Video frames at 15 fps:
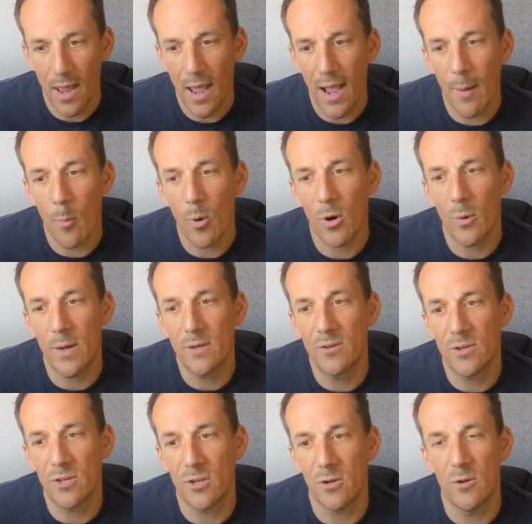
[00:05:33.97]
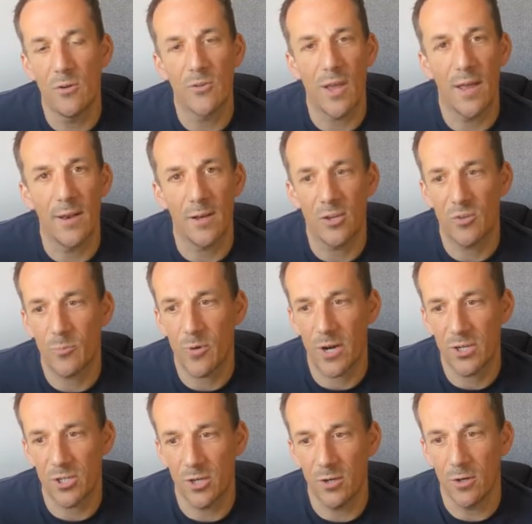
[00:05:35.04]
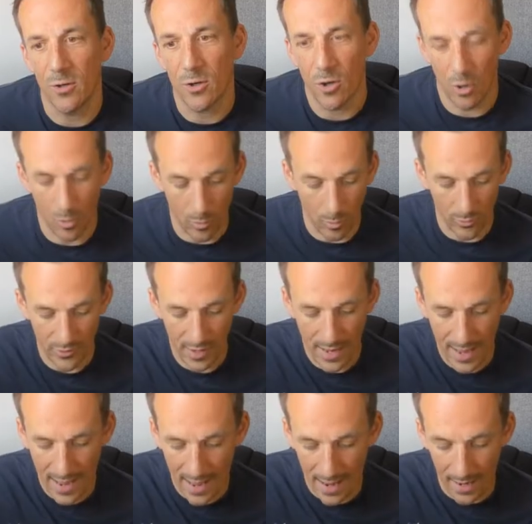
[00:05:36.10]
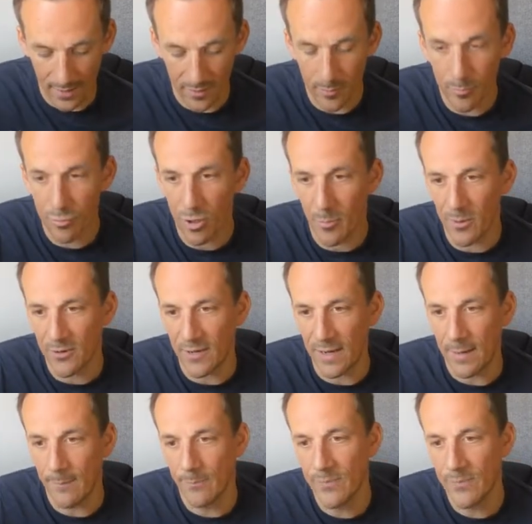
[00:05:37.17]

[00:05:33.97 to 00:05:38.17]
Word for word: and we're going to use an expression called addProperty.